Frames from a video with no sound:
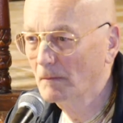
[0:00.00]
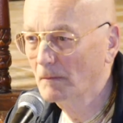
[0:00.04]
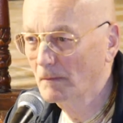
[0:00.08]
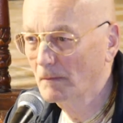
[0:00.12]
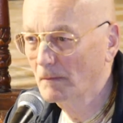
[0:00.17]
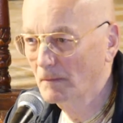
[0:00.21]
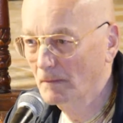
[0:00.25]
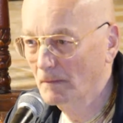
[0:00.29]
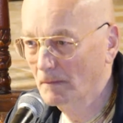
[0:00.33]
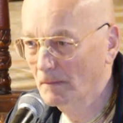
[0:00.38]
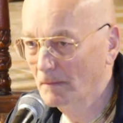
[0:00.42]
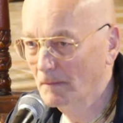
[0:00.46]

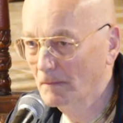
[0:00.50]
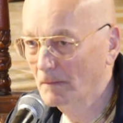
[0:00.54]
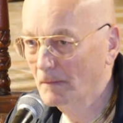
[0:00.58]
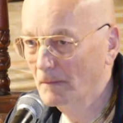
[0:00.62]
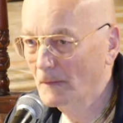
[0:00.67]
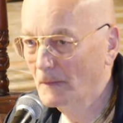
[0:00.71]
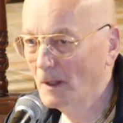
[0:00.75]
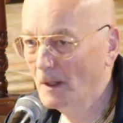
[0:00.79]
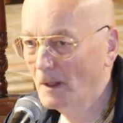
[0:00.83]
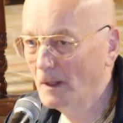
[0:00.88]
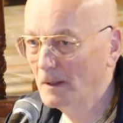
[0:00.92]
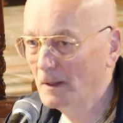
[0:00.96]
Mm-hmm.
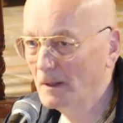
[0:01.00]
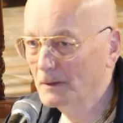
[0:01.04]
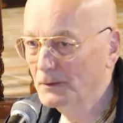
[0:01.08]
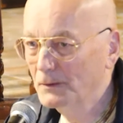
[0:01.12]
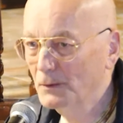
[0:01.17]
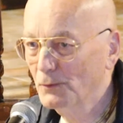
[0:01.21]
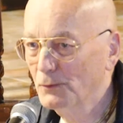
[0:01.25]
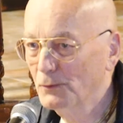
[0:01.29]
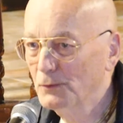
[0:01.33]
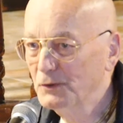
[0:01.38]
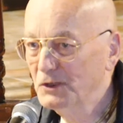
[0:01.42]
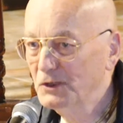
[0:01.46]
So
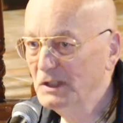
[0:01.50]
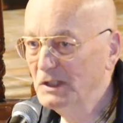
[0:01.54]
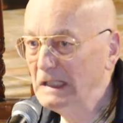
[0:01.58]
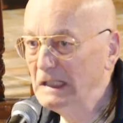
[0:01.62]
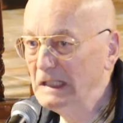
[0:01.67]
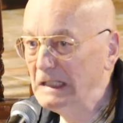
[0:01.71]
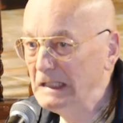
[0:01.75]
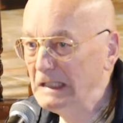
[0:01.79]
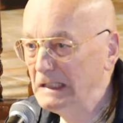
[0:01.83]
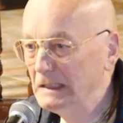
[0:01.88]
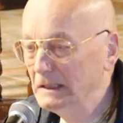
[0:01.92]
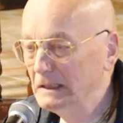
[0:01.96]
the
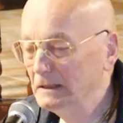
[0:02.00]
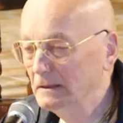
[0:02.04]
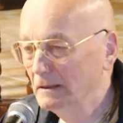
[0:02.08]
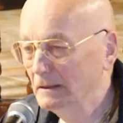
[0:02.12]
chili